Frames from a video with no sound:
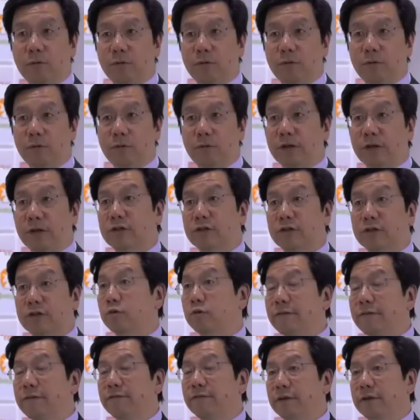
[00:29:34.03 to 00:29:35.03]
autonomous
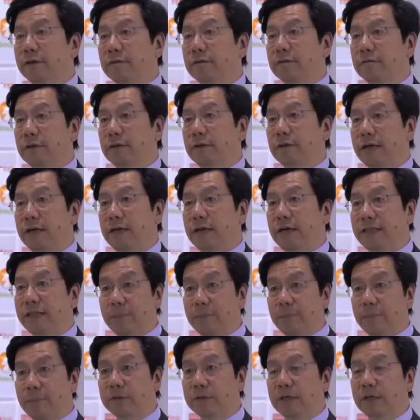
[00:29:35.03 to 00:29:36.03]
driving
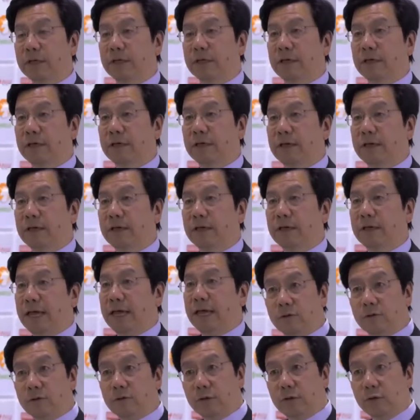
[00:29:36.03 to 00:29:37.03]
enabled, and
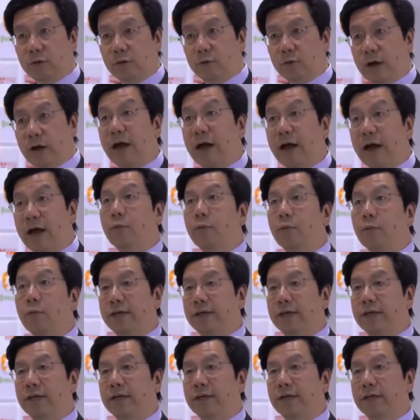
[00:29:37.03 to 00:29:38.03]
also a new
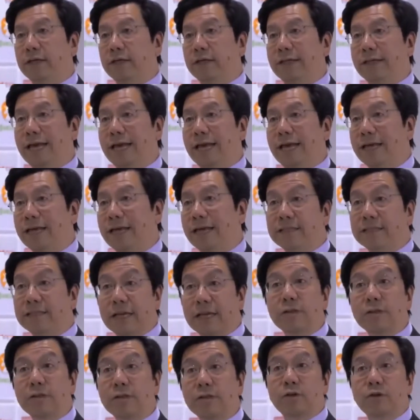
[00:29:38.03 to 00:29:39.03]
highway that has
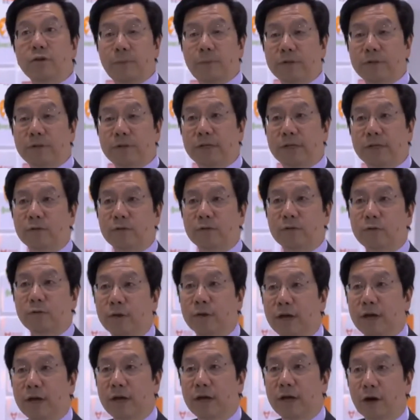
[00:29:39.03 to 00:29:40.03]
sensors built in to
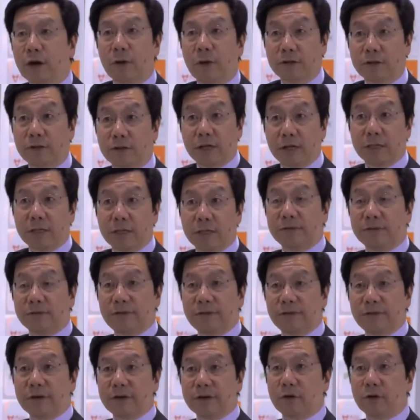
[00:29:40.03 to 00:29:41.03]
help autonomous
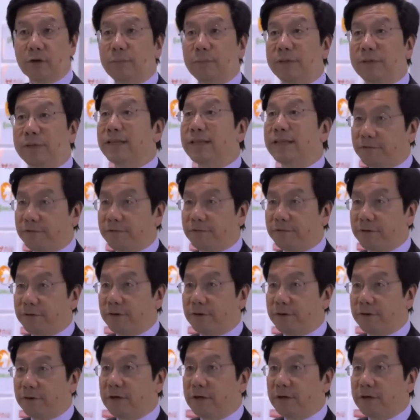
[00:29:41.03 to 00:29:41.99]
vehicle be safer.